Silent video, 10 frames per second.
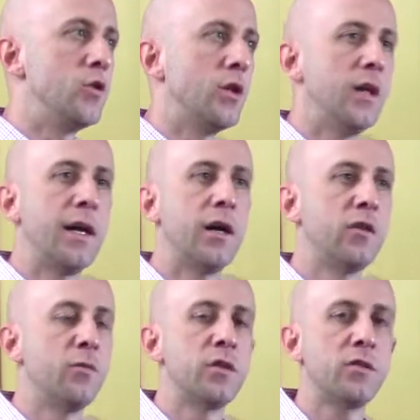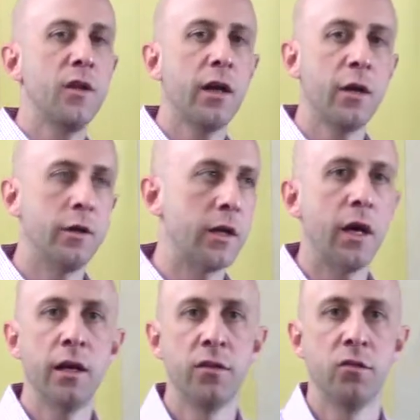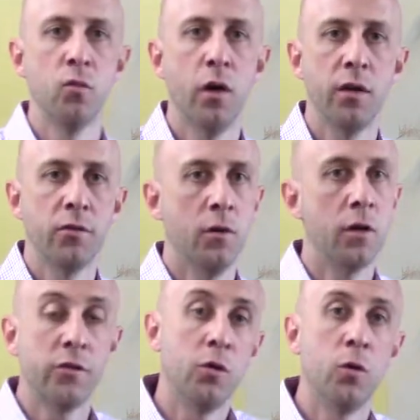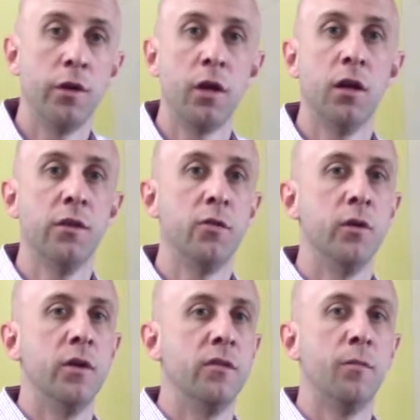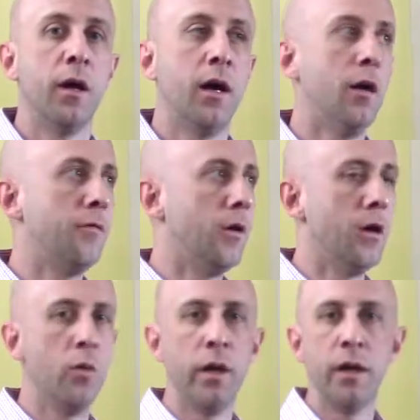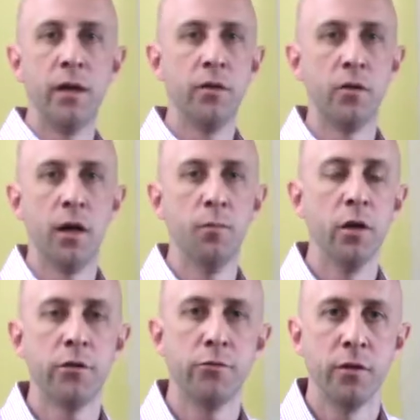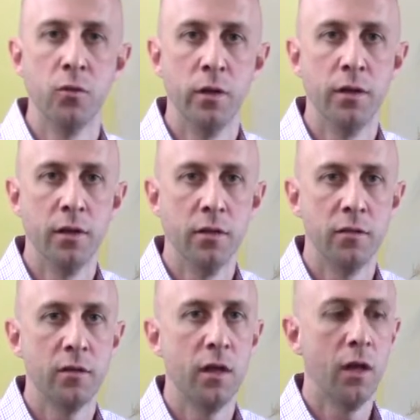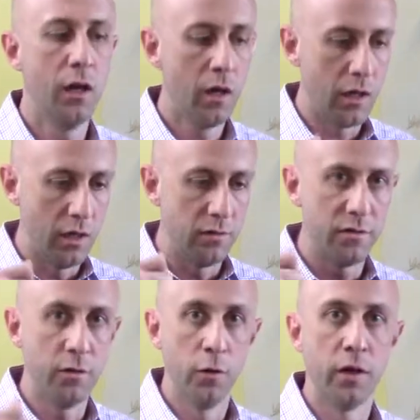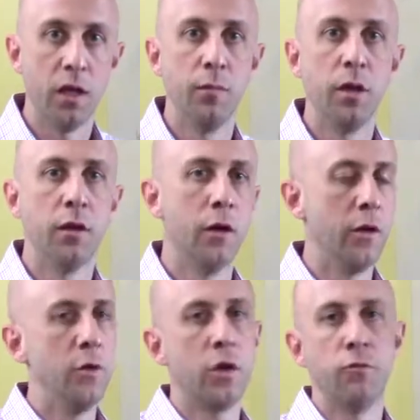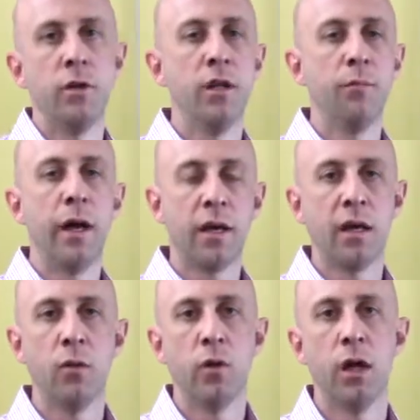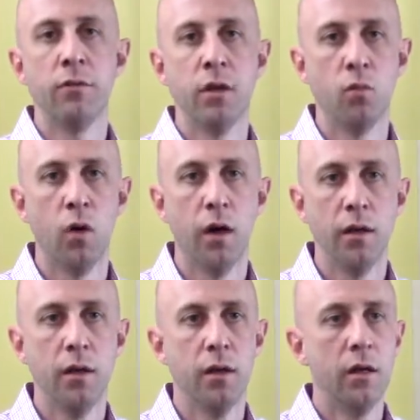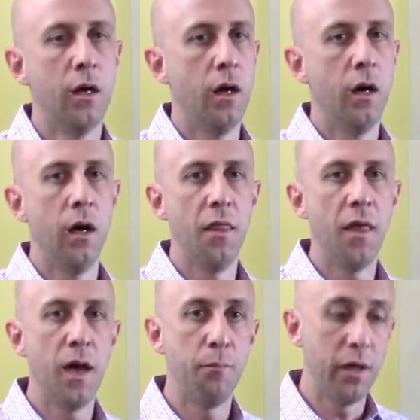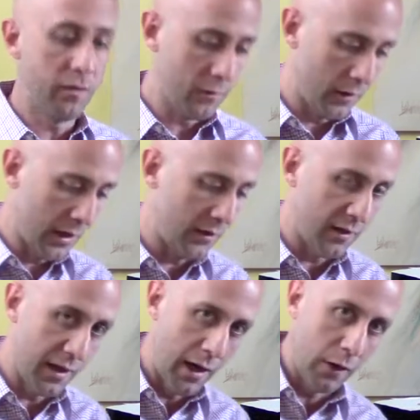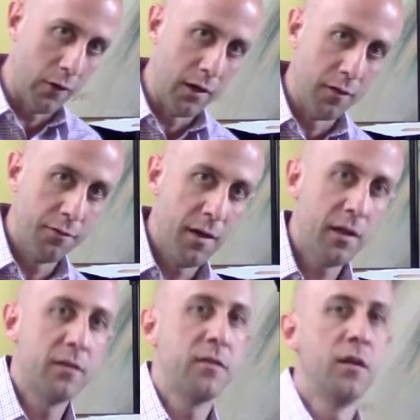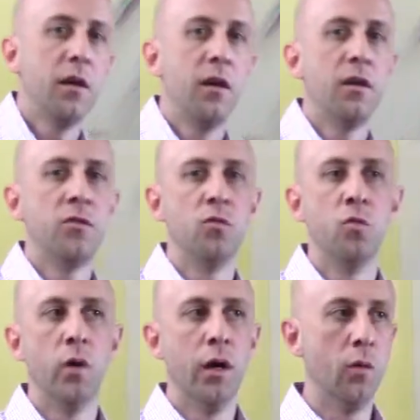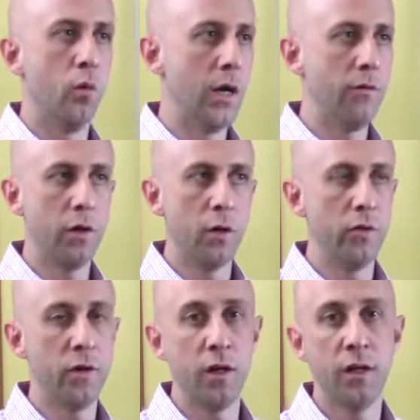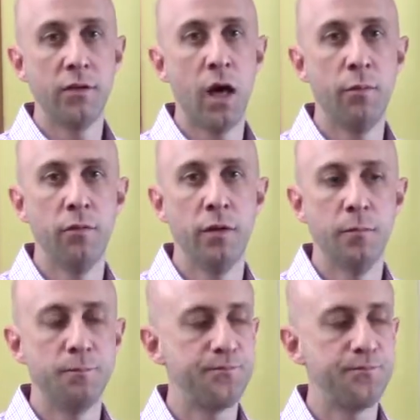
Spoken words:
can let out as much slack on your kite as you want so long as you're holding on to it. It doesn't matter how far away it is or how blustery the wind is, it's still going to be there and you can reel it back in whenever you want. That bass note has that anchoring effect to where whatever goes on top of it,